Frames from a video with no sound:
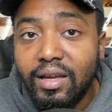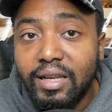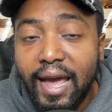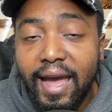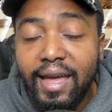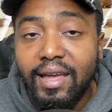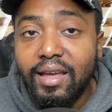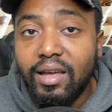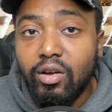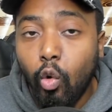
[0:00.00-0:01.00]
that
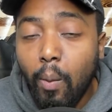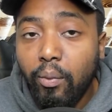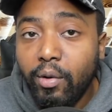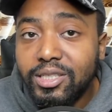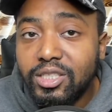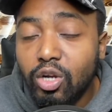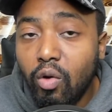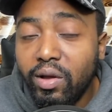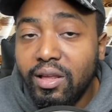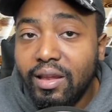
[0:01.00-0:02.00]
corporations
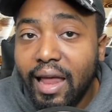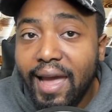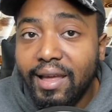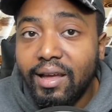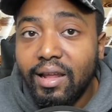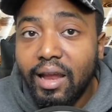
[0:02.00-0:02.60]
don't really like,